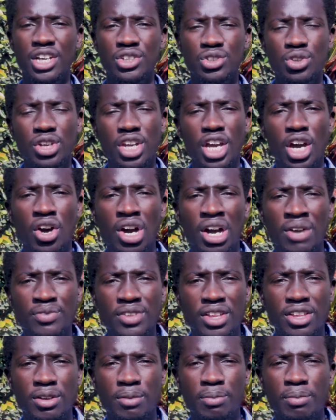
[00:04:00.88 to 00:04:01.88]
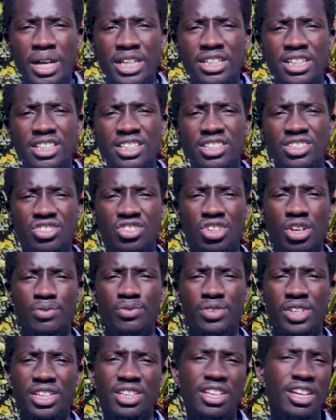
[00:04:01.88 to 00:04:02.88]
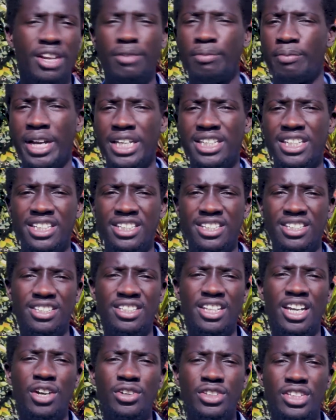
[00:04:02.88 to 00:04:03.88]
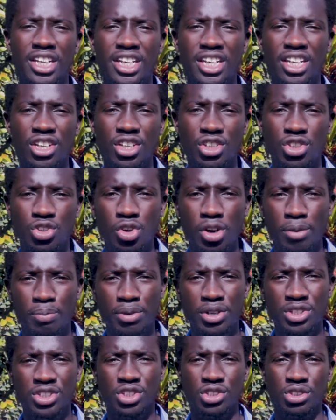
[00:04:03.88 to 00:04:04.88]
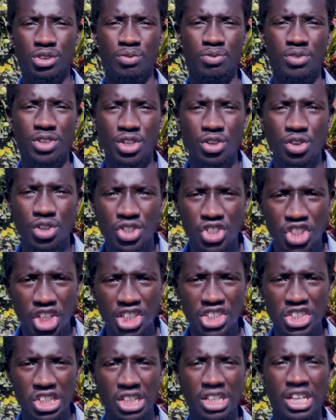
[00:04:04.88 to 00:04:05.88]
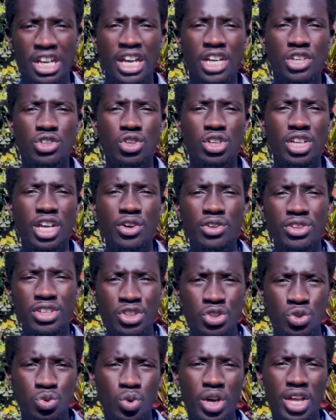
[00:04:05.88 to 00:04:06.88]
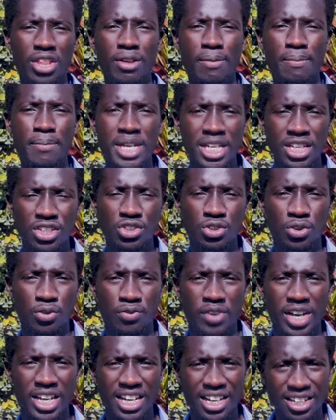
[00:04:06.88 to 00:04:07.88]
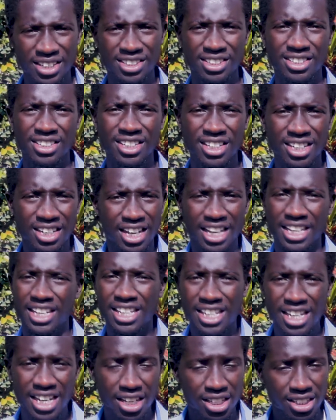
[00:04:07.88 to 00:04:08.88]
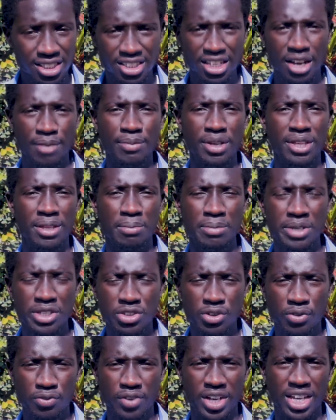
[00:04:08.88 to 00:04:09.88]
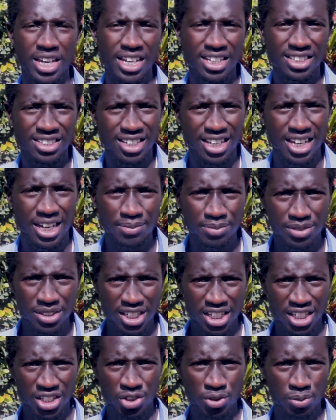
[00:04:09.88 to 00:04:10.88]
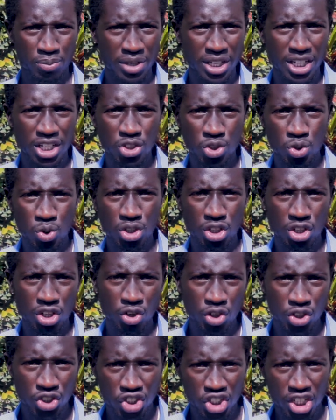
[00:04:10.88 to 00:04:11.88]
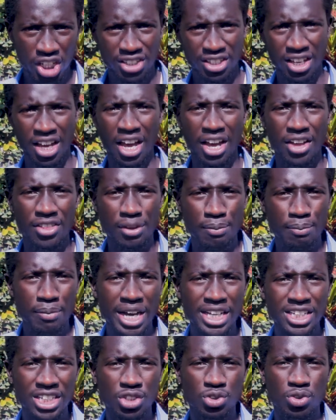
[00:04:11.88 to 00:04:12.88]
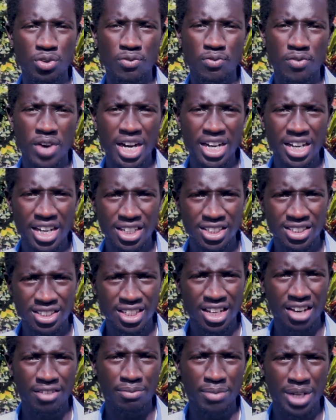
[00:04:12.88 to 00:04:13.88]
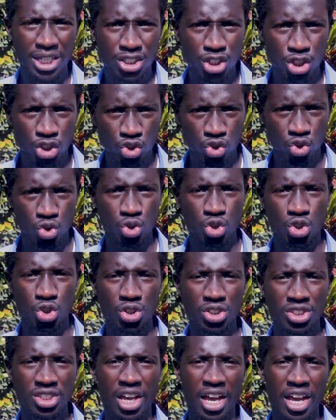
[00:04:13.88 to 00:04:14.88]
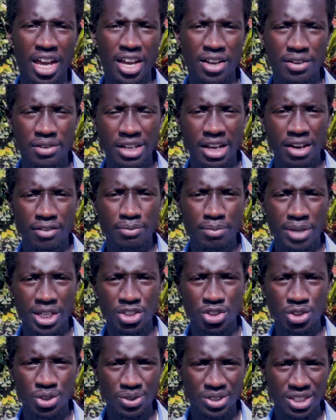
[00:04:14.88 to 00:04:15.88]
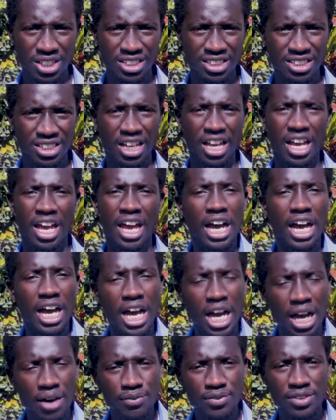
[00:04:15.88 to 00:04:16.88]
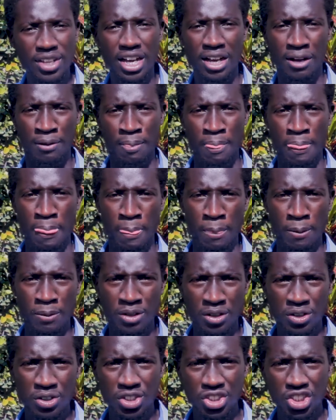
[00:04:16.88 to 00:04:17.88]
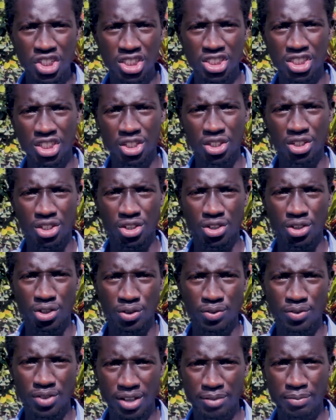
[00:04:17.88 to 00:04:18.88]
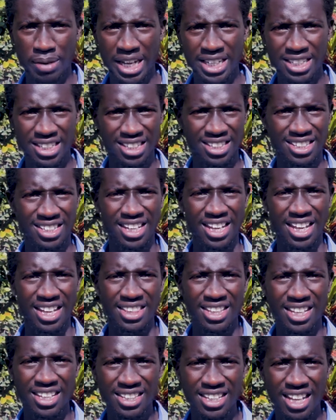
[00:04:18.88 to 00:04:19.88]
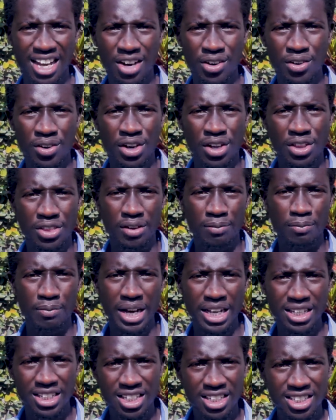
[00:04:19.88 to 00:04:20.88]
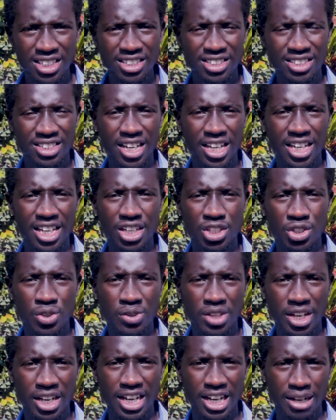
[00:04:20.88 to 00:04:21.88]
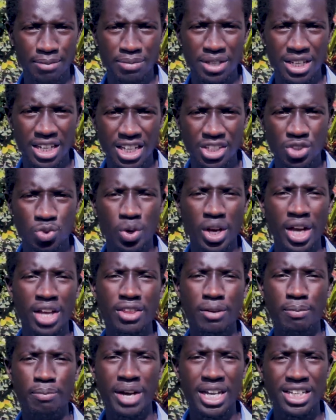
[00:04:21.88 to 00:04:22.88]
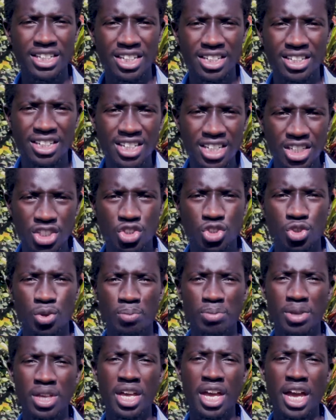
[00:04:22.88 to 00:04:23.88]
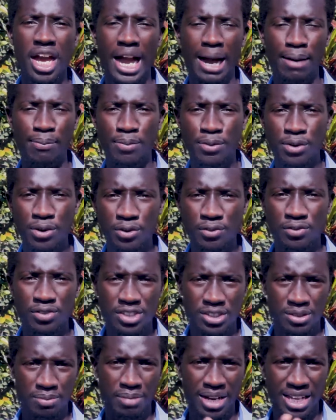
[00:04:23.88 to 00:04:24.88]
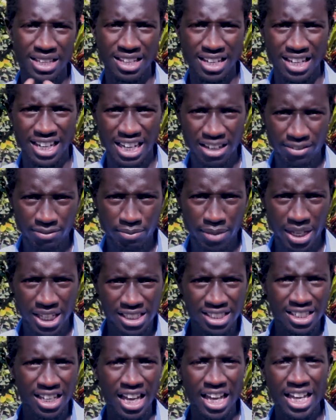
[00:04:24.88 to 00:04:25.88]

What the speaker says: So now after the budget is drafted, then the budget is now taken into a process of negotiation. So now this is where the Minister of Finance, like here in Zambia, the Minister of Finance comes in to begin to negotiate the budget with various government institutions and government units. After negotiation of the budget, then now the budget is taken to the cabinet, where the budget needs to be approved by the government.